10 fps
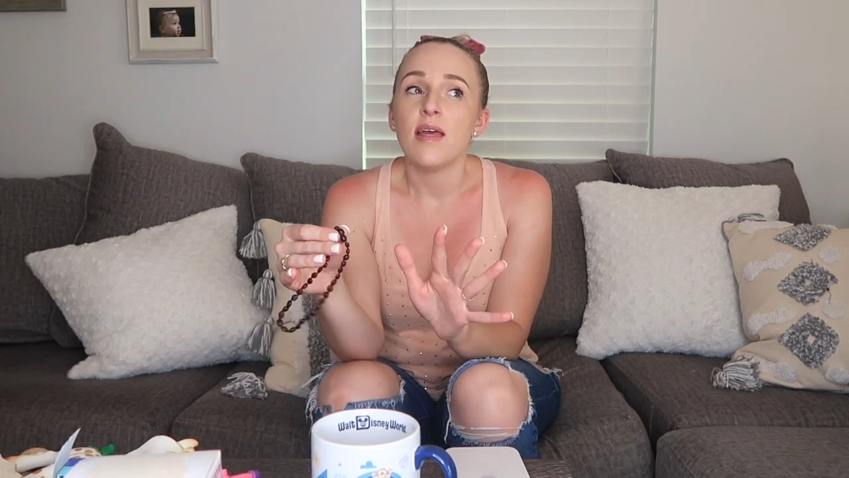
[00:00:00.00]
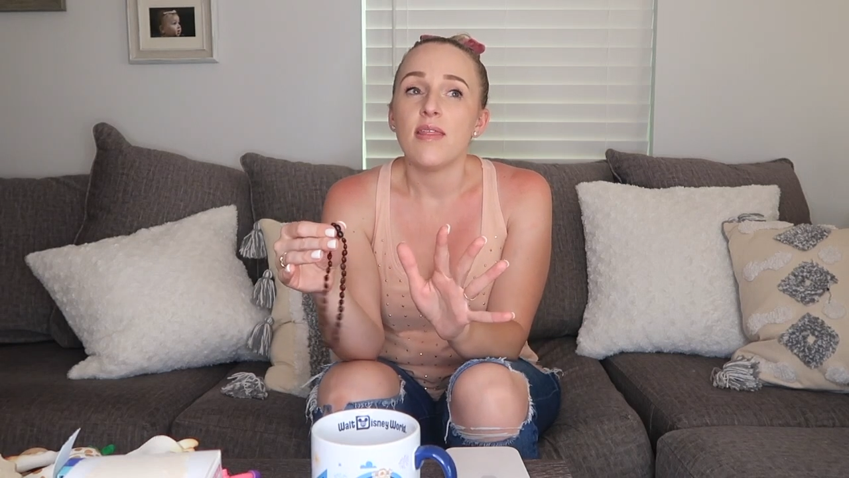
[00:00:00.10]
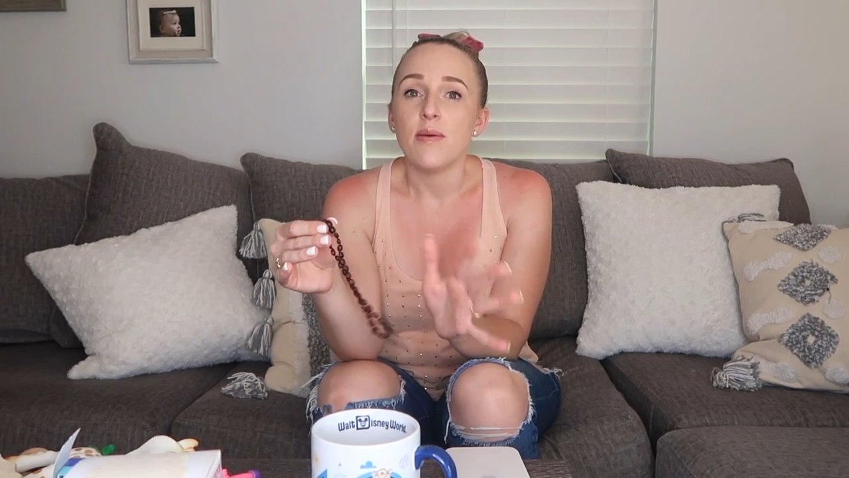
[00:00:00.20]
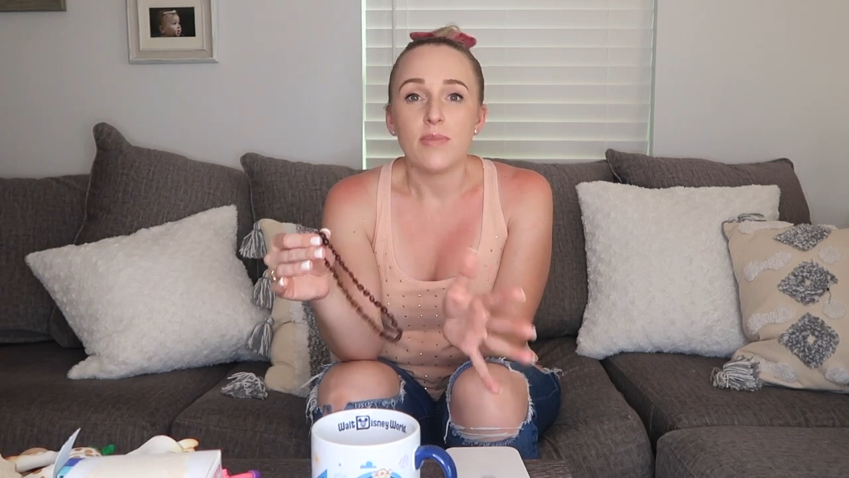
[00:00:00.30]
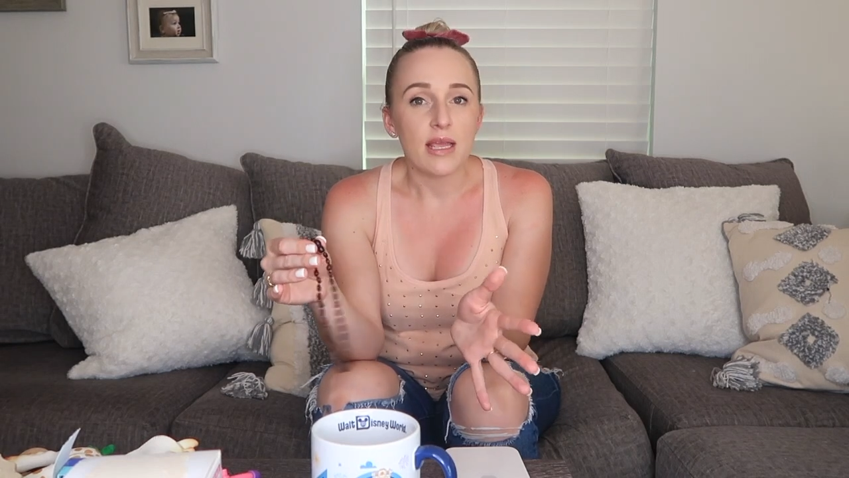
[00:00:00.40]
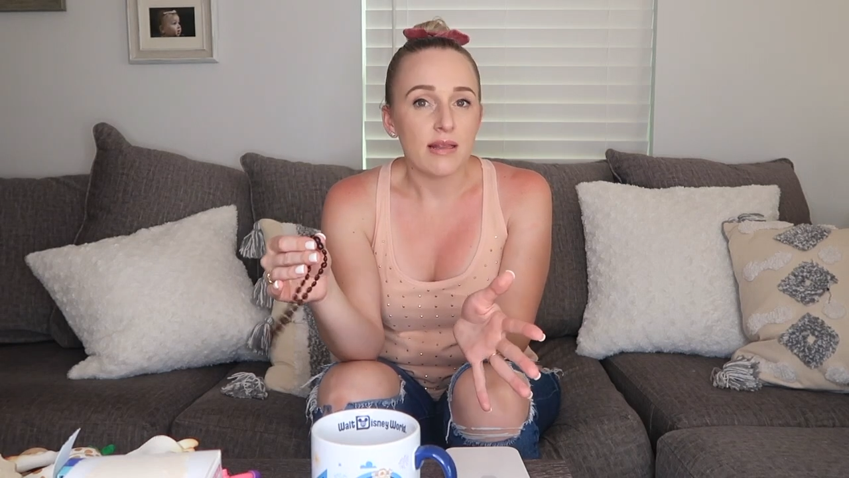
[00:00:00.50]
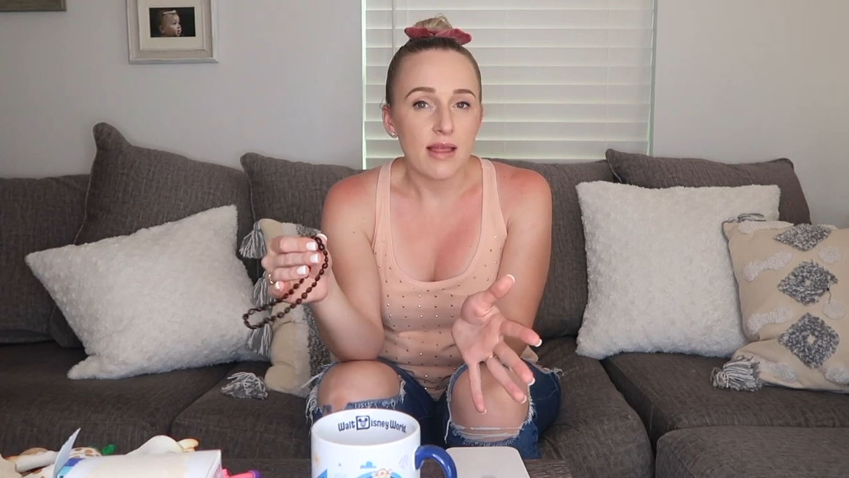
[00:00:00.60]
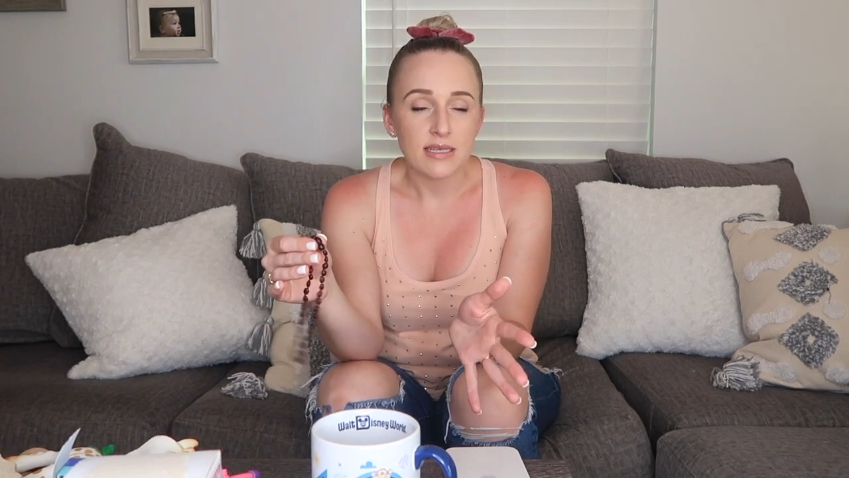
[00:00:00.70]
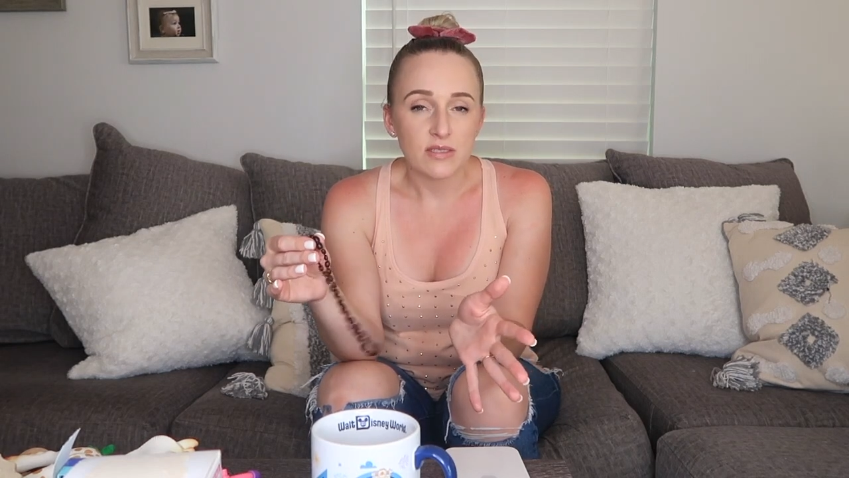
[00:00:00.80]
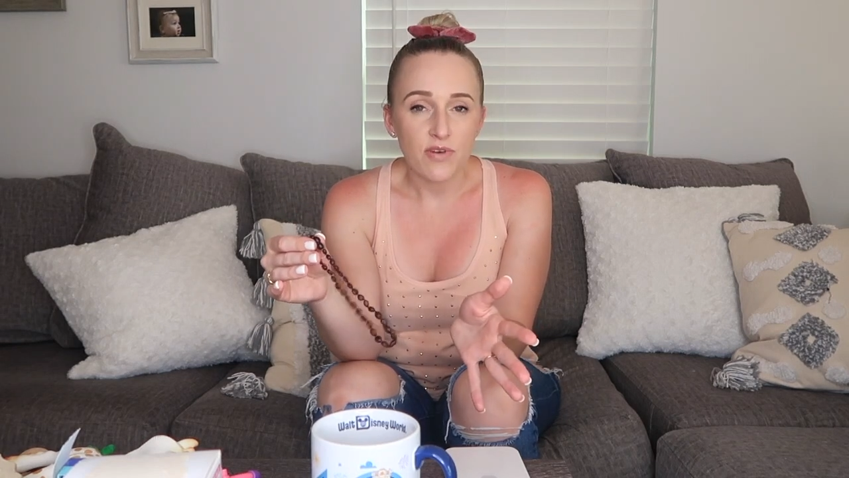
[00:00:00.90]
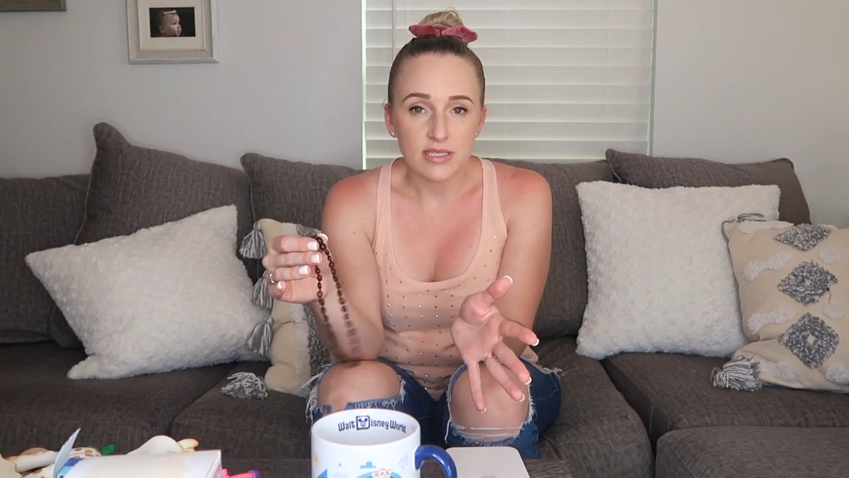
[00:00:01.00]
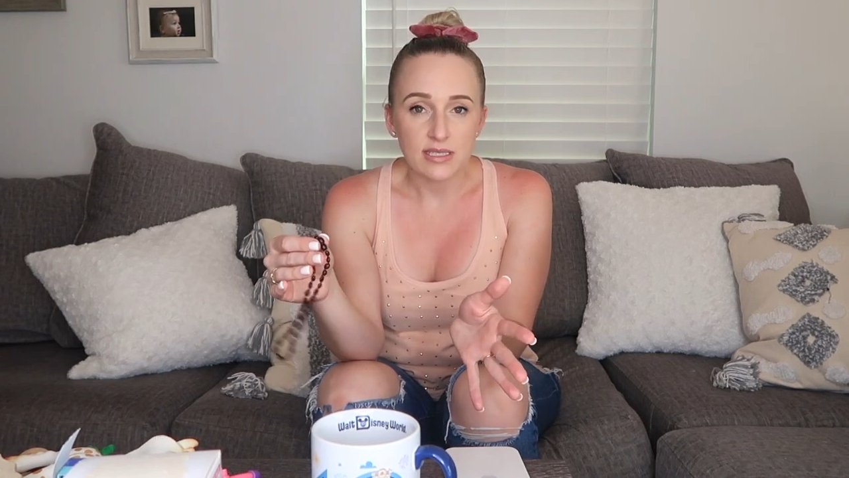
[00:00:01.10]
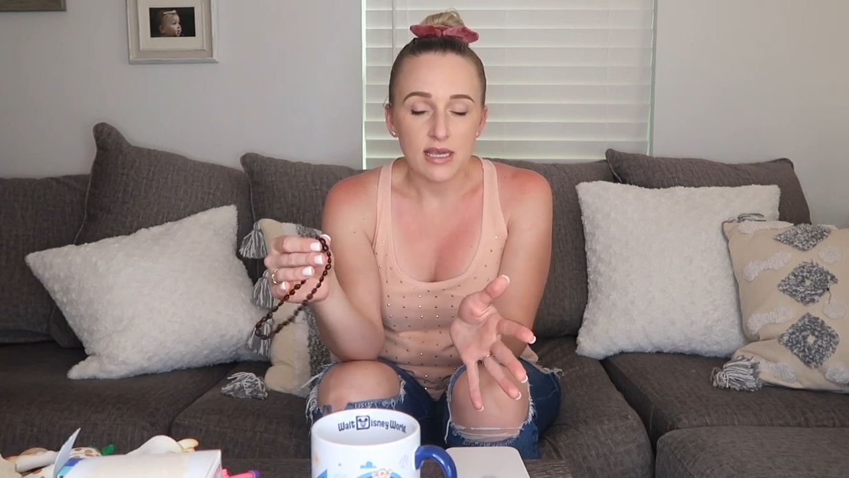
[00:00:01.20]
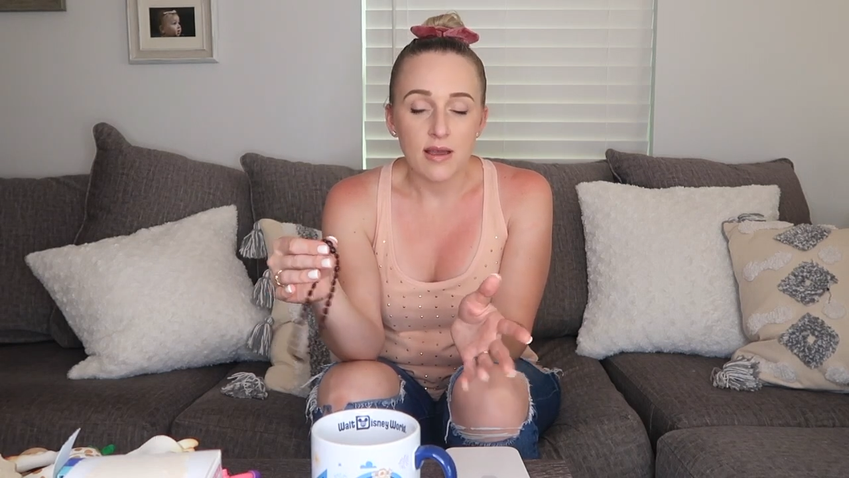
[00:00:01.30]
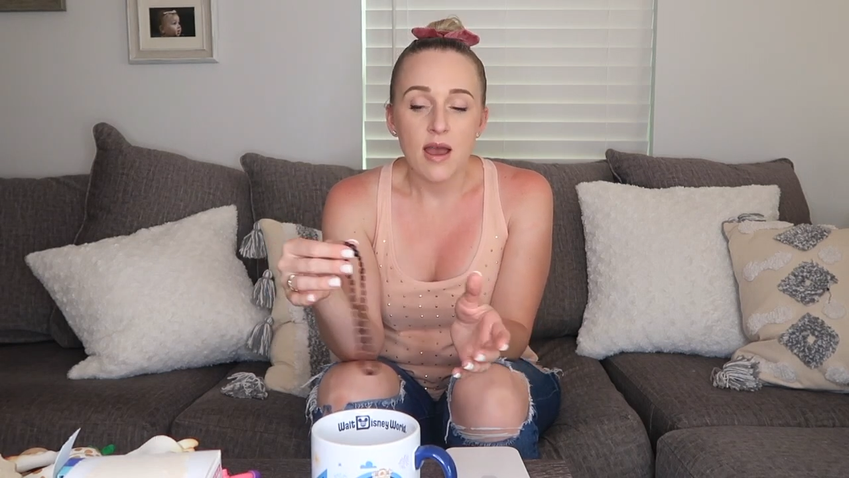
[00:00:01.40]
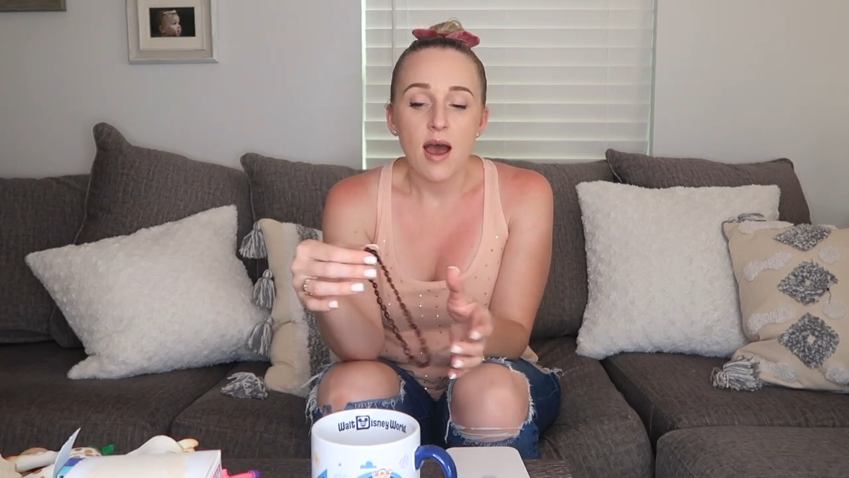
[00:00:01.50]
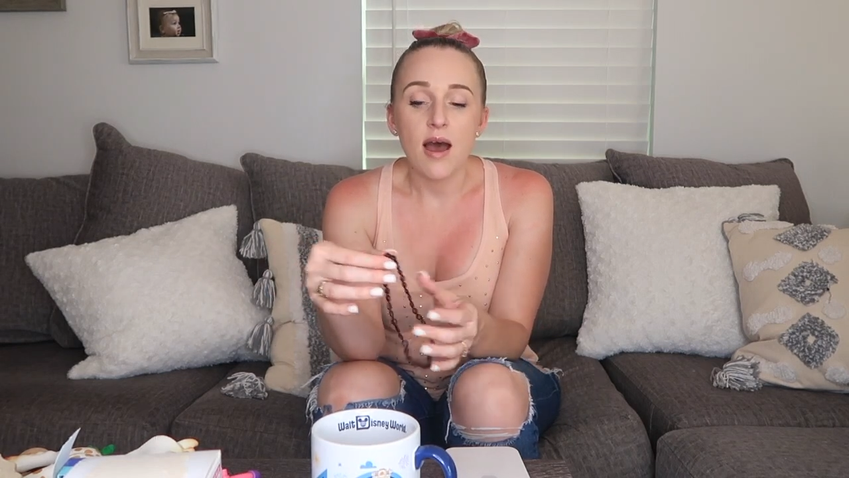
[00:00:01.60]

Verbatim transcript: them being less fussy.